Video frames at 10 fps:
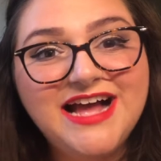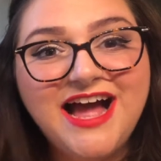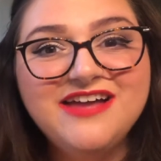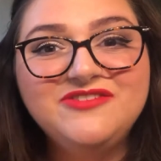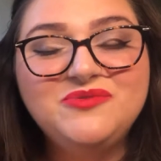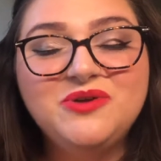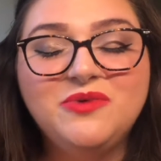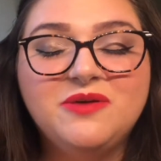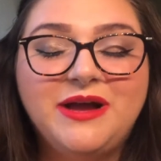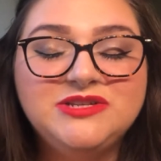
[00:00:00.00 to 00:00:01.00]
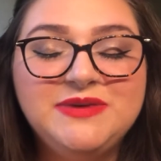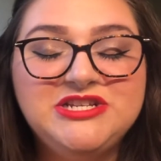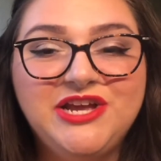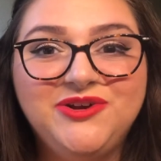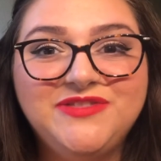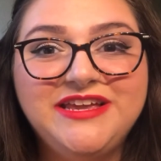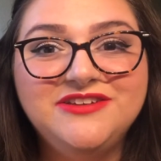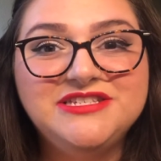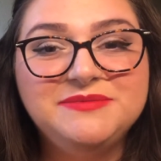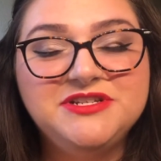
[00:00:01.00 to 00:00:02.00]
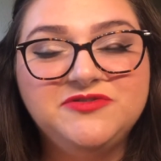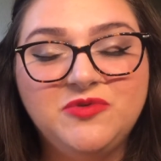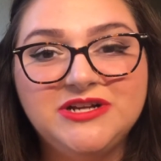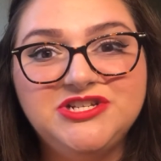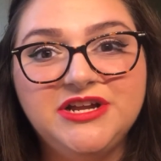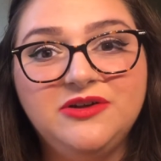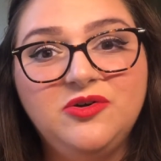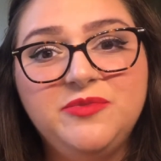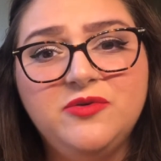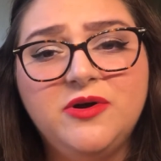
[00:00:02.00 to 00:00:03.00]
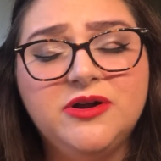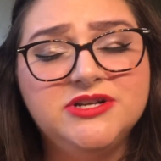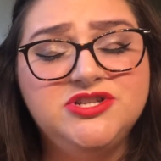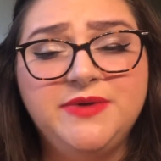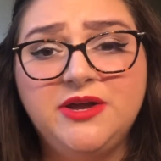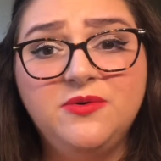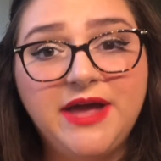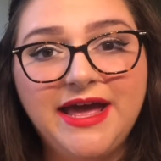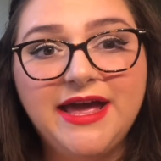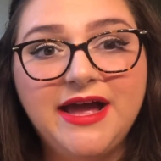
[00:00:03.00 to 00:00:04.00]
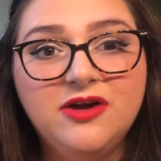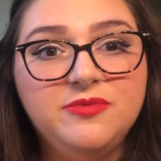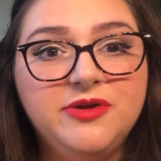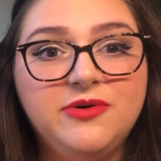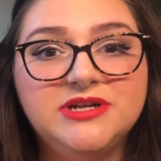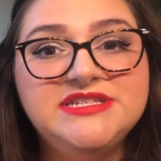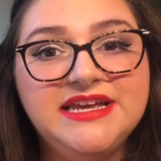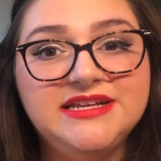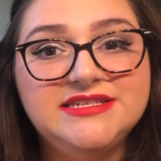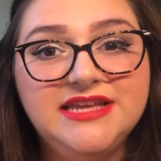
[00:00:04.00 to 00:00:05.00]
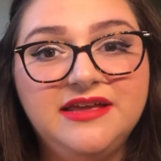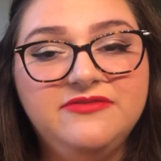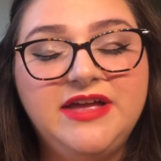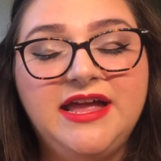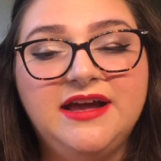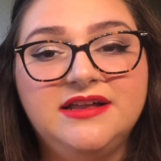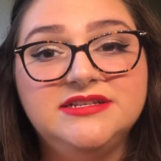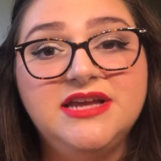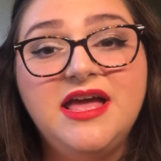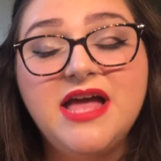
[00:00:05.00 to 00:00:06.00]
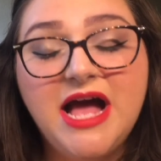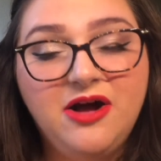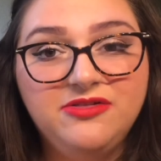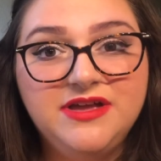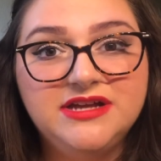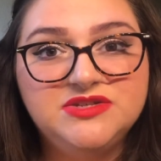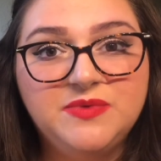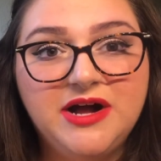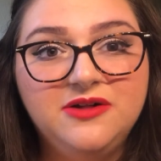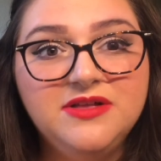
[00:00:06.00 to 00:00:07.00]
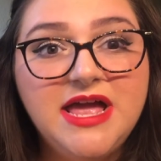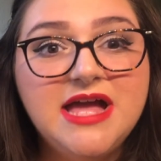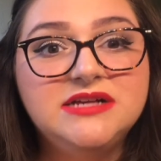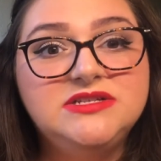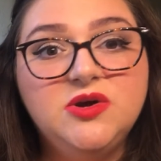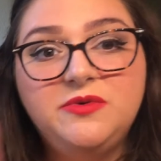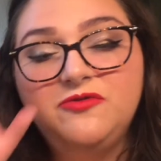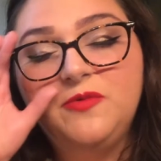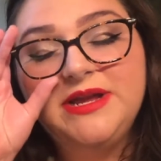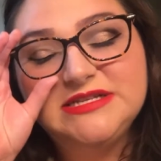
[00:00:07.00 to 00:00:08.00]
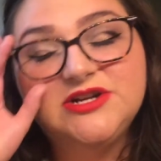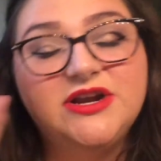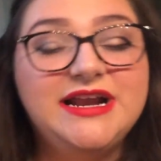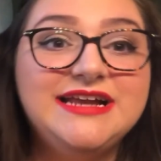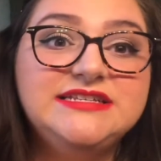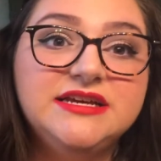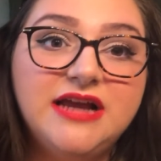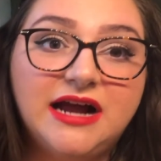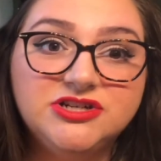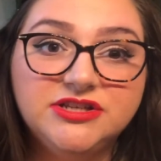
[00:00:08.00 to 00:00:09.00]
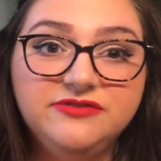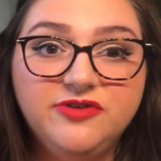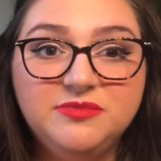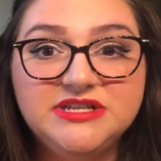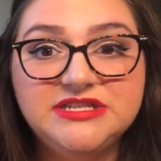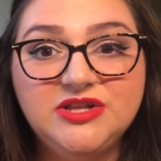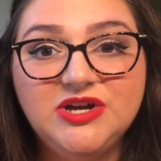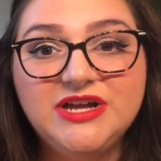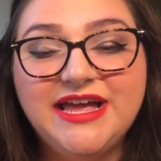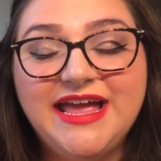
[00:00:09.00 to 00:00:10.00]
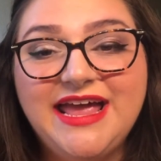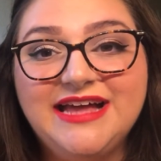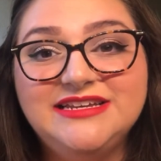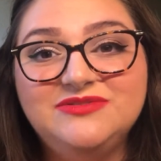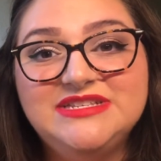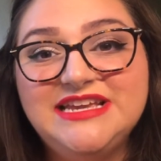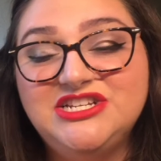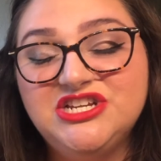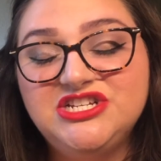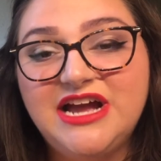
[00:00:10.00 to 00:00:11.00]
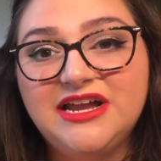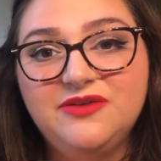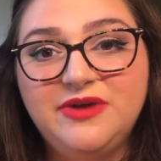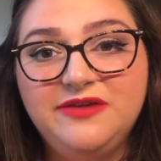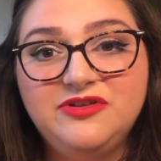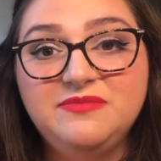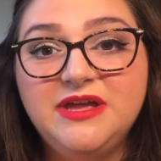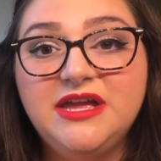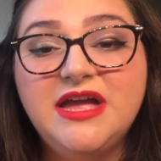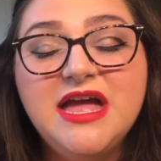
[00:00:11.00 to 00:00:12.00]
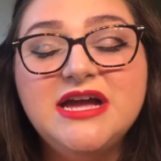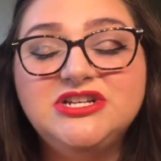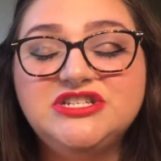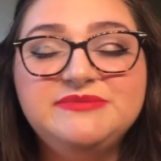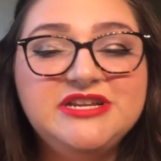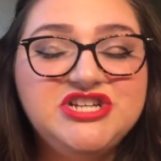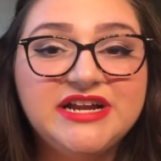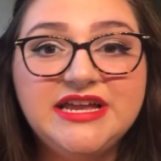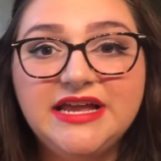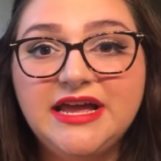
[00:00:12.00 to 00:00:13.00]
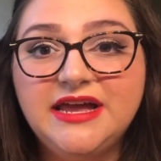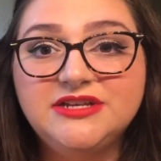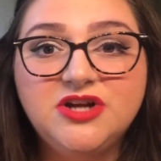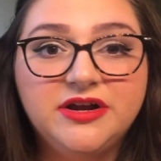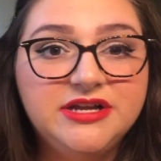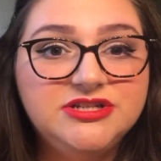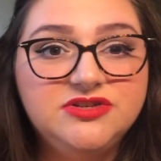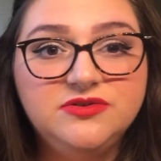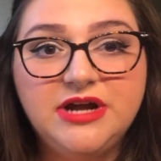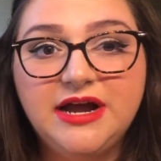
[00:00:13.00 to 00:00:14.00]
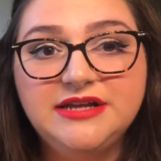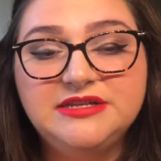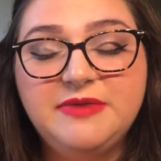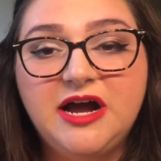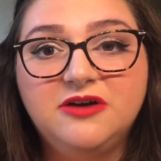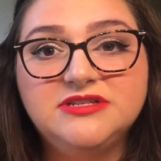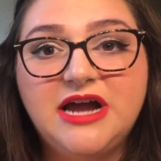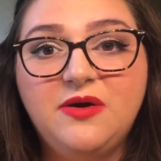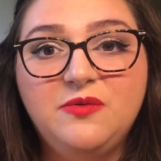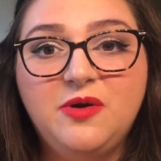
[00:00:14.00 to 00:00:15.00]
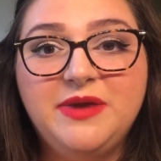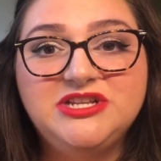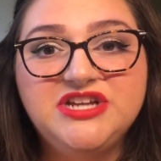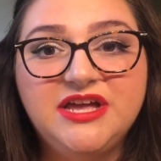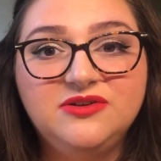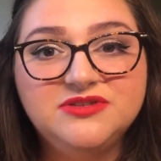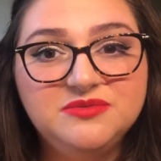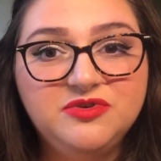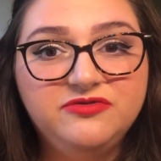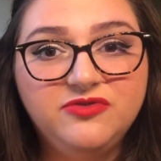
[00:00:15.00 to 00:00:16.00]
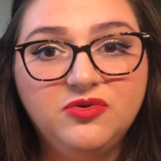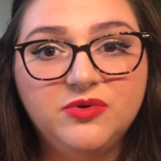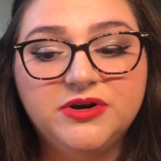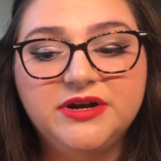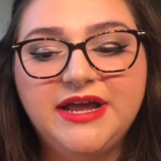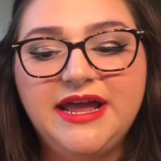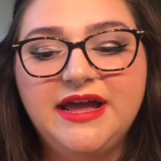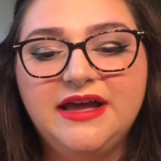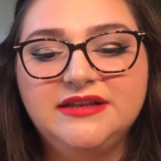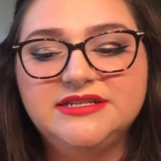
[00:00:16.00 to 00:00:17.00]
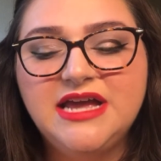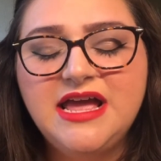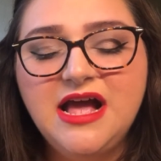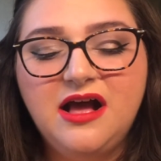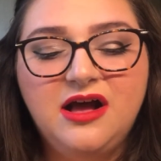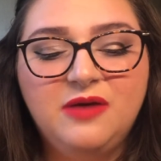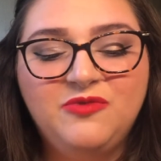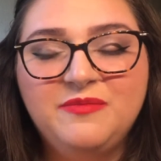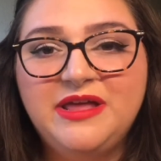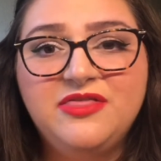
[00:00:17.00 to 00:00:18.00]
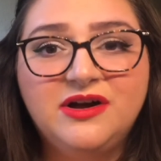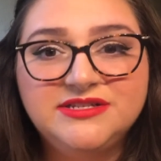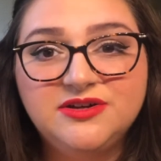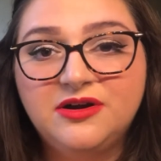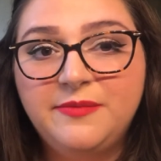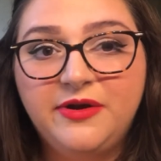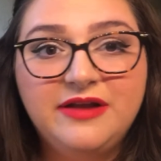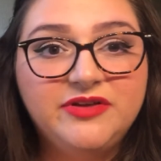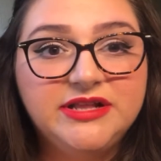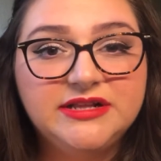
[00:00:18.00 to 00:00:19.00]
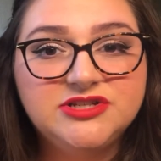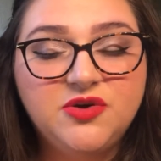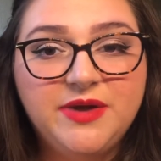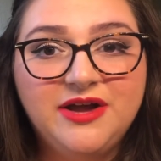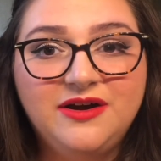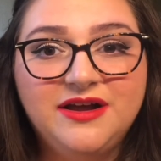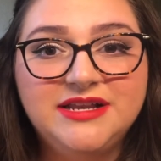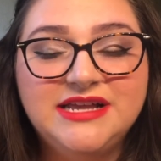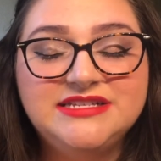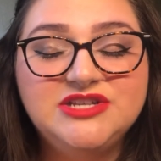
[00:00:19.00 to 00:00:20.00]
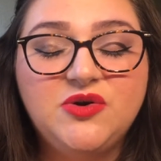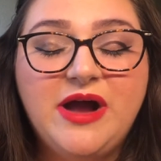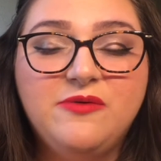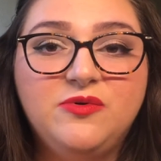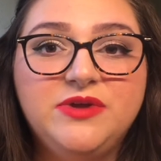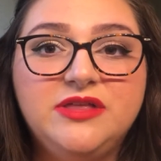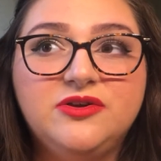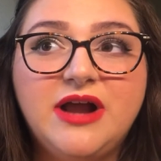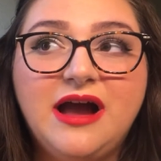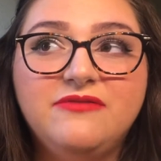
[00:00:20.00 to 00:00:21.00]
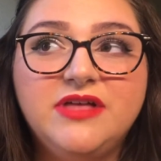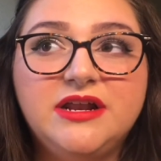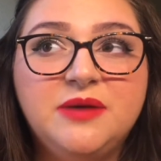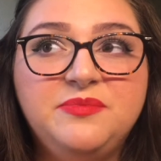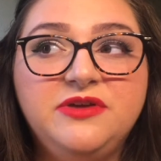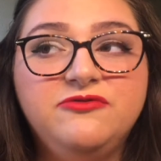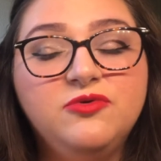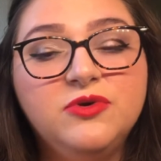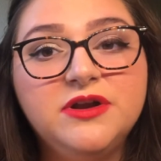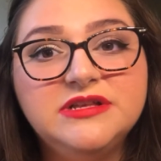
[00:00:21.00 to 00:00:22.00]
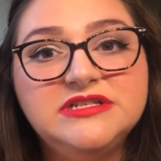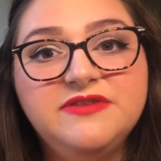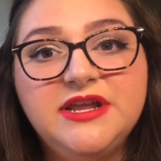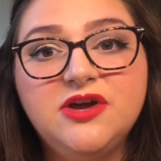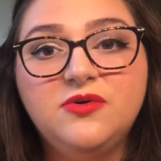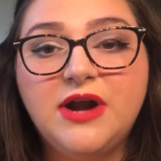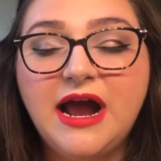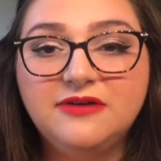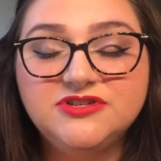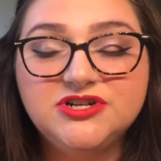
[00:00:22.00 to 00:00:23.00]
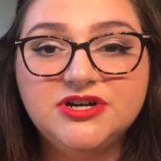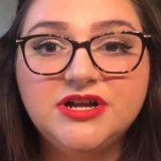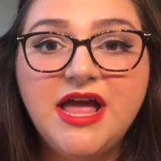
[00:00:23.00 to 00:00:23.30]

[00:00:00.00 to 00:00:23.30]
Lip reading: Hi everyone, welcome back to my channel. Thank you so much for watching. I hope you all are doing okay. I hope you all are staying safe and healthy as well. So before we get started, I did actually film this look and it was a chit chat, get ready with me, just me checking in, talking to you guys about how I want my channel to move forward and what my thoughts are about everything that's going on. And so I will either have that up before this video or after.